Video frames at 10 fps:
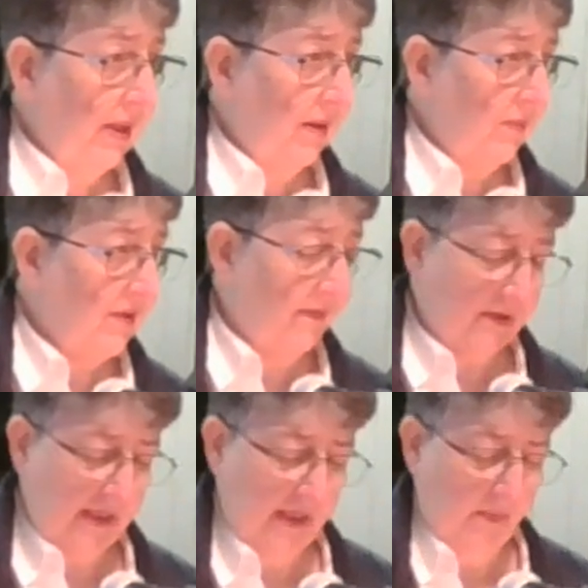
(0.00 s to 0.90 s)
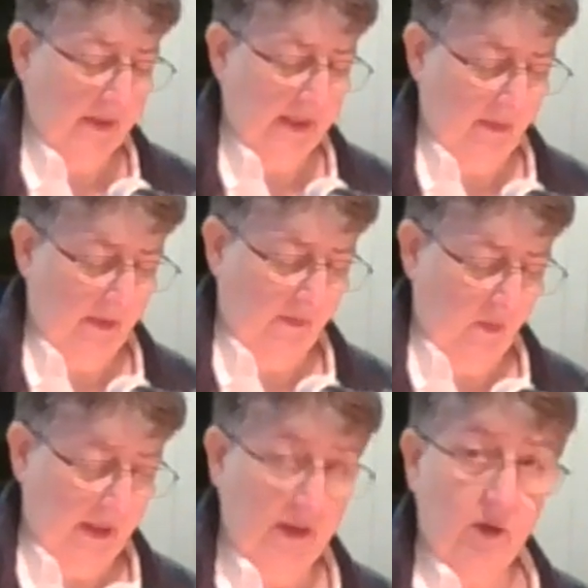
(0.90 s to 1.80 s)
p.m., 7 to 8 p.m.
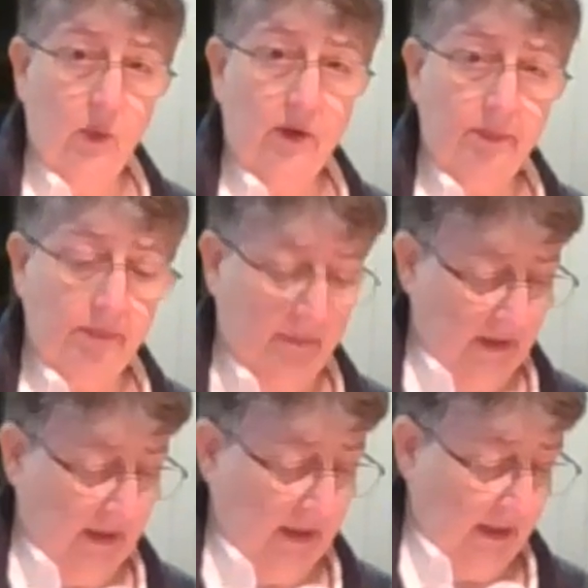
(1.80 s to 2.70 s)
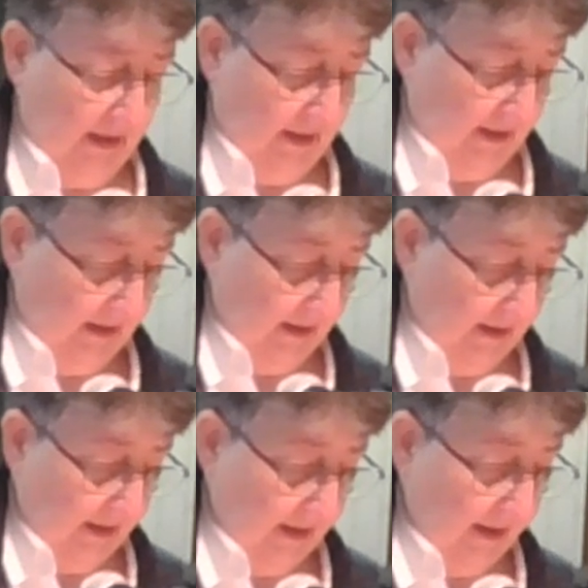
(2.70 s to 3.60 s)
Everybody's welcome.
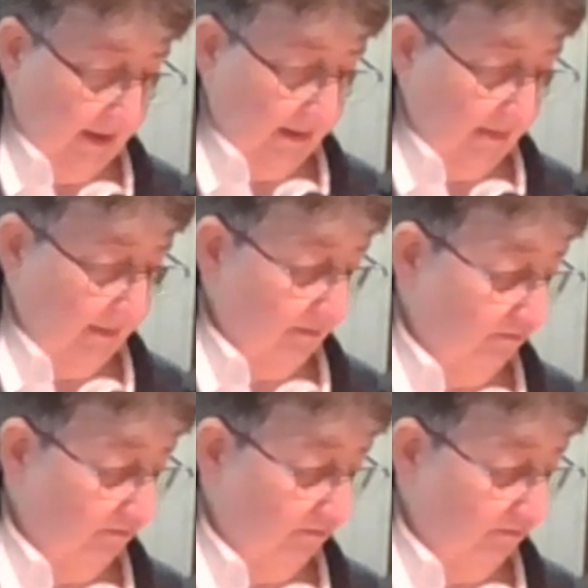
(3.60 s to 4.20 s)
Uh,